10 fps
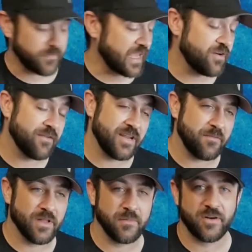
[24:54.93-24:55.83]
I don't have an
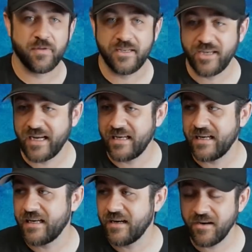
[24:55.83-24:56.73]
8mm wrench
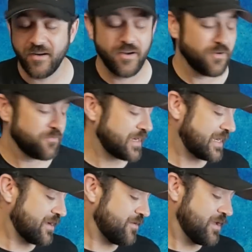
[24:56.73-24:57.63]
handy in here right
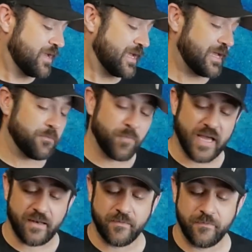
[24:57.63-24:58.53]
now,
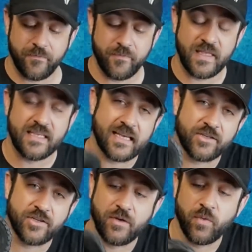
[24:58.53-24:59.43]
but these
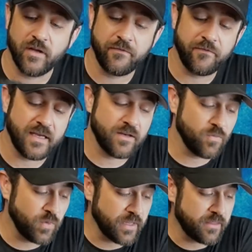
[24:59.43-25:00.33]
actually will
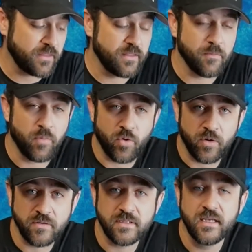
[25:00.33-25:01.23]
fit with the
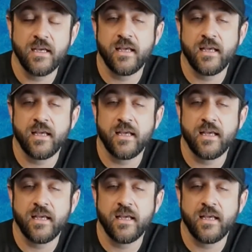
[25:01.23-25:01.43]
portals.